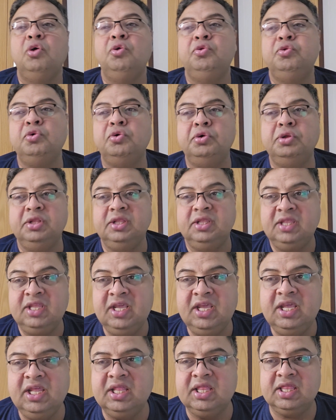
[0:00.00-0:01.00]
So
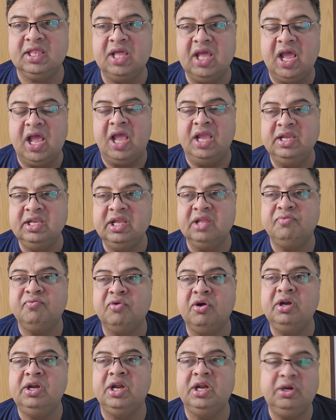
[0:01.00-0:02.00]
these, I just
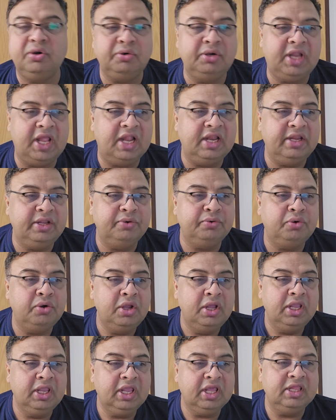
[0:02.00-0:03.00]
wanted to tell you
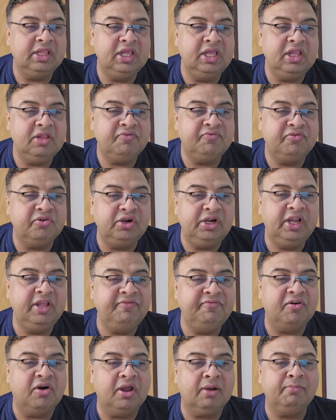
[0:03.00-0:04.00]
that these foot
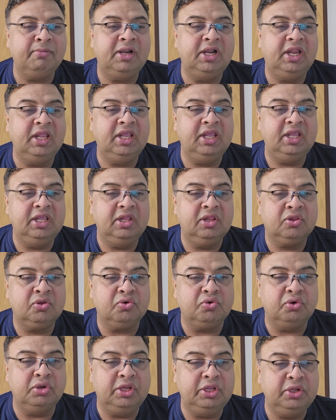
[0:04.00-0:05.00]
deformity,
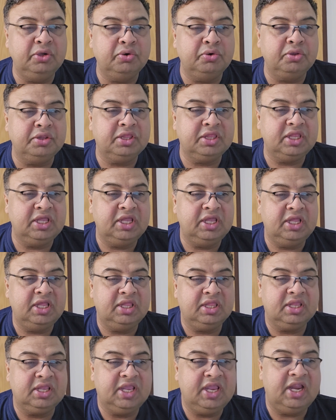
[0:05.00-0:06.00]

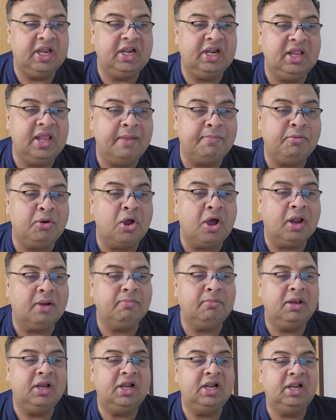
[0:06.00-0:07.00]
scoliosis, gait
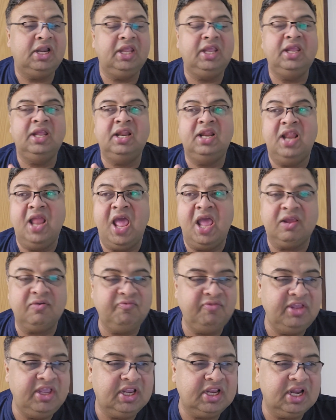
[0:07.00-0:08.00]
abnormality, leg
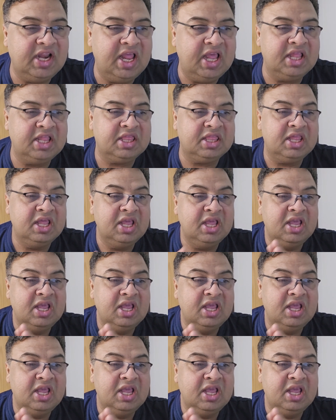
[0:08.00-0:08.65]
weakness,